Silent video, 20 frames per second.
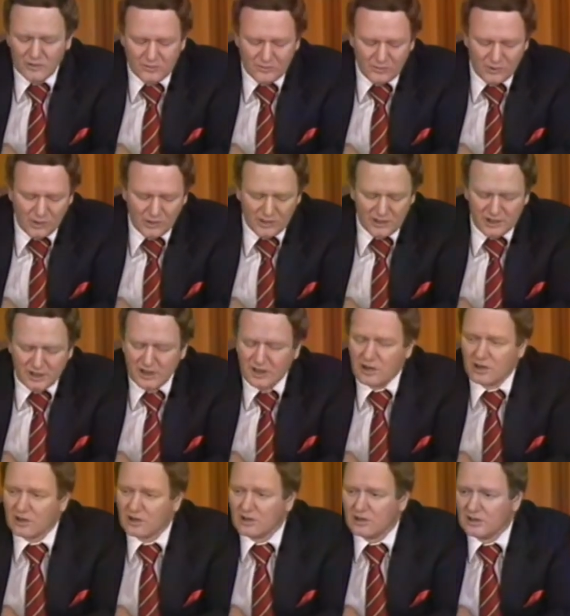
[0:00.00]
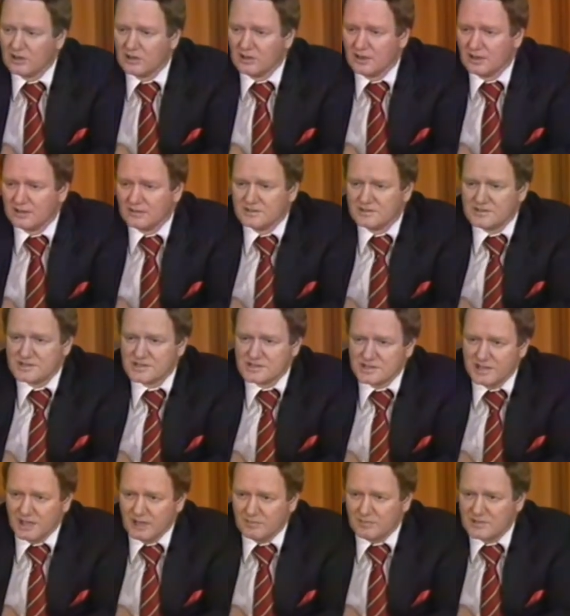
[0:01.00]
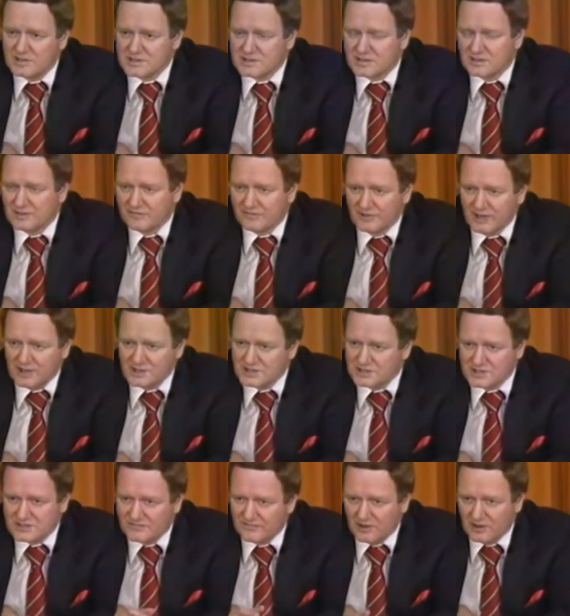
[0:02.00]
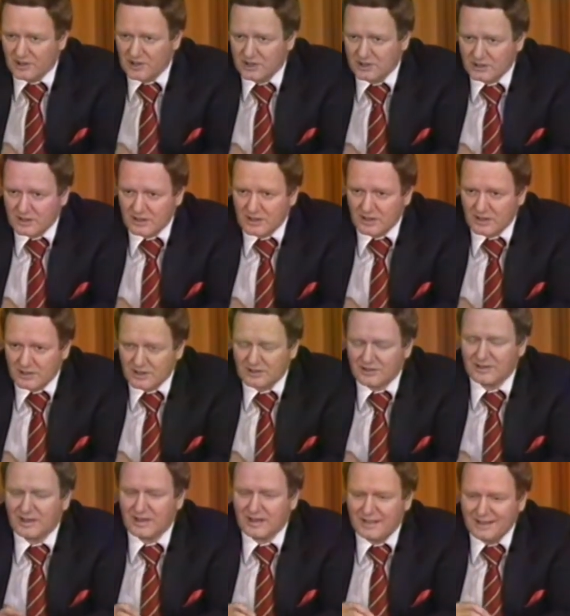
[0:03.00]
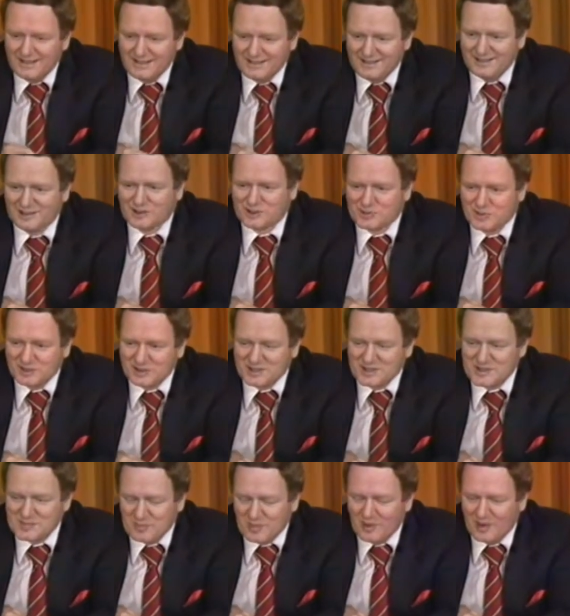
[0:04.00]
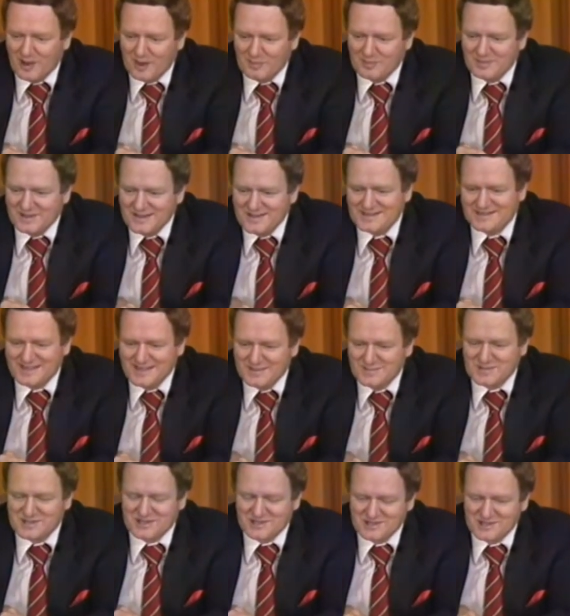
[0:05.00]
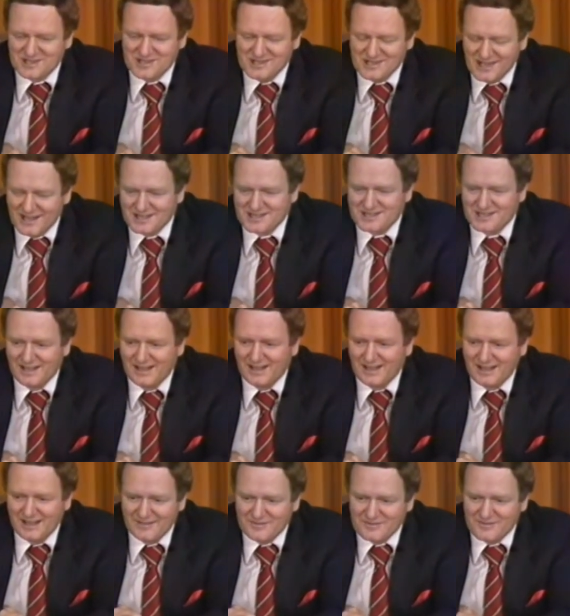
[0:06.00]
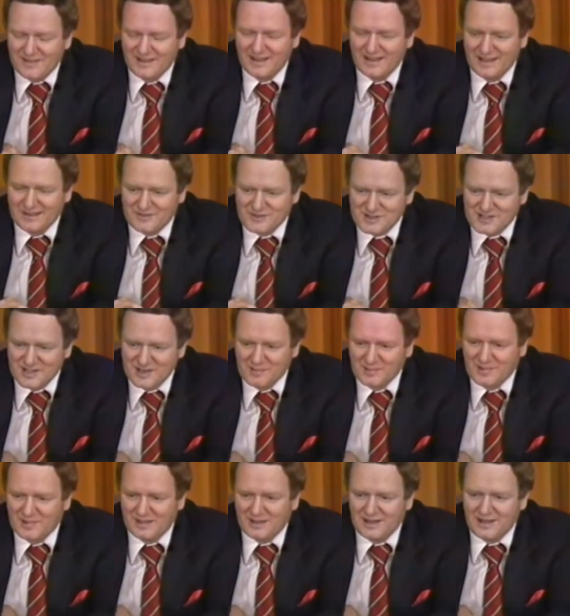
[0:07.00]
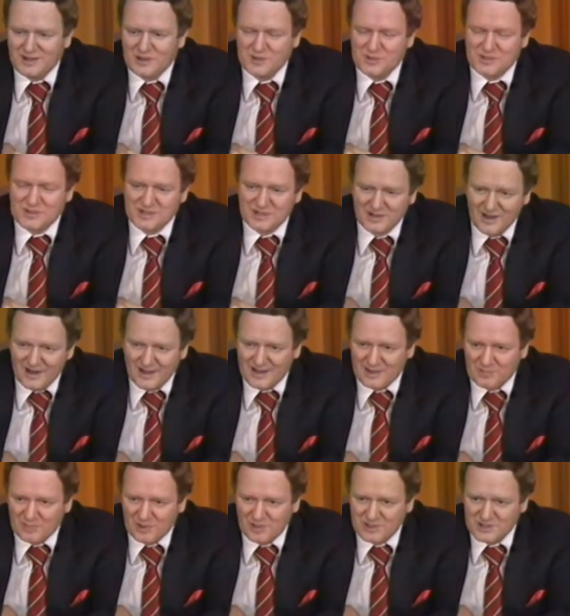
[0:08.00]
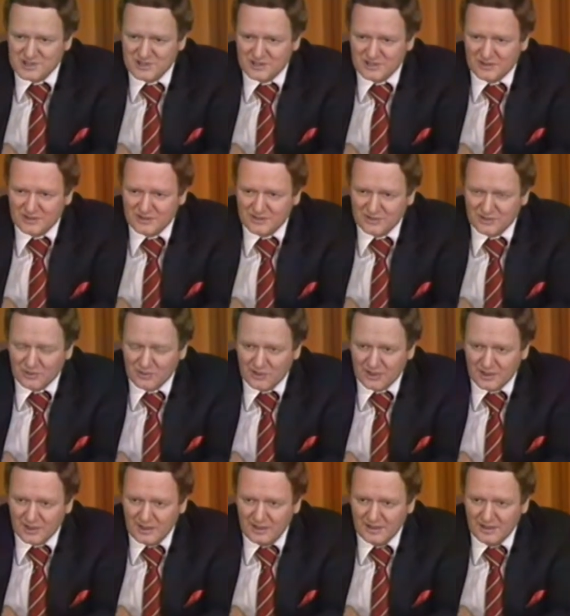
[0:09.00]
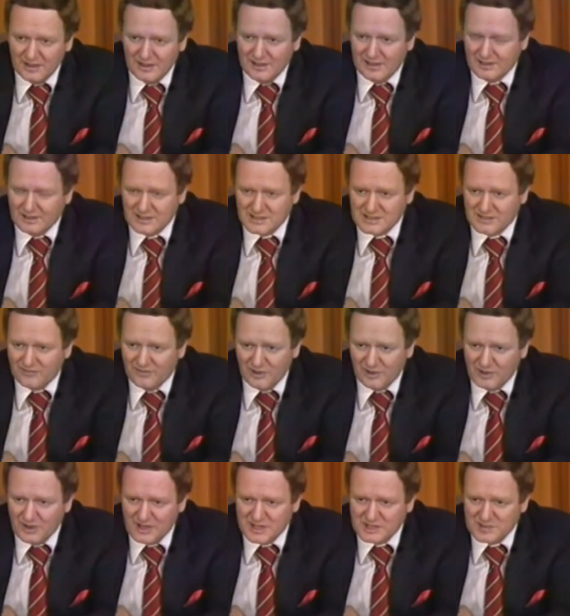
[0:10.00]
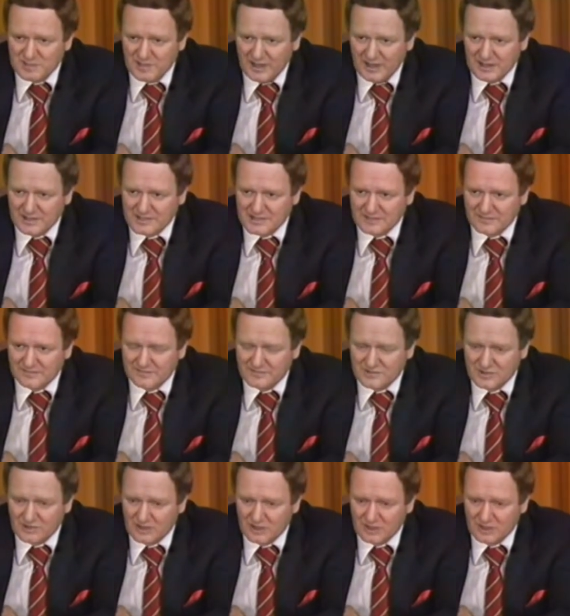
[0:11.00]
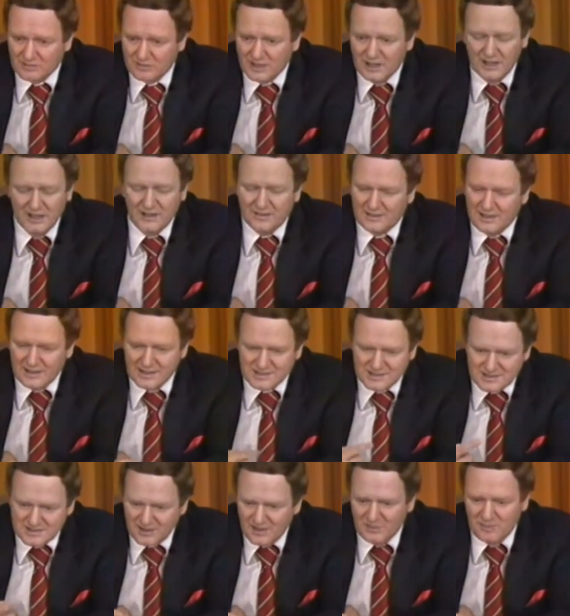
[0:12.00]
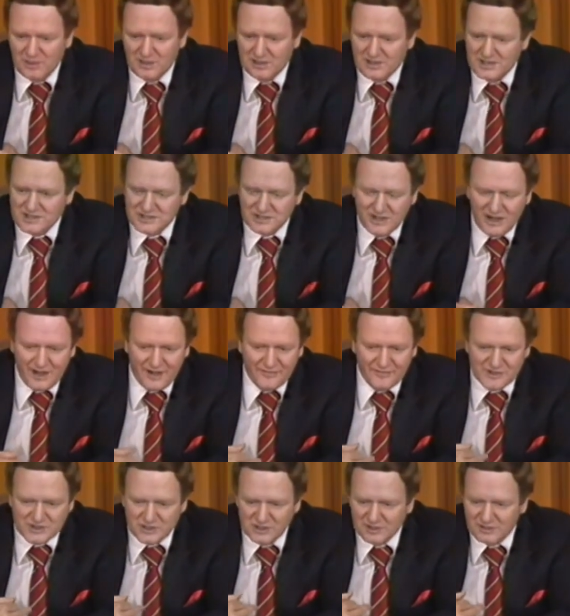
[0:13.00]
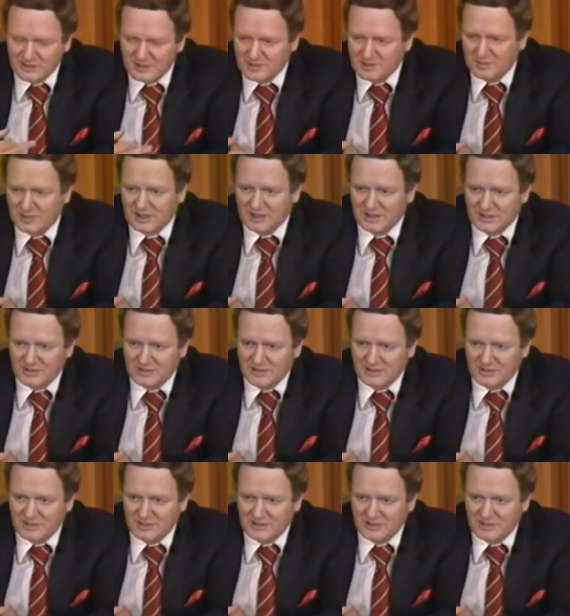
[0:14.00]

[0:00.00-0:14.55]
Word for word: wrote an article on statements, confessions, very good article. He deals with this problem. He seems to suggest if, if somebody who is not a person in authority, and that's a very expansive term, that's a police officer, can be an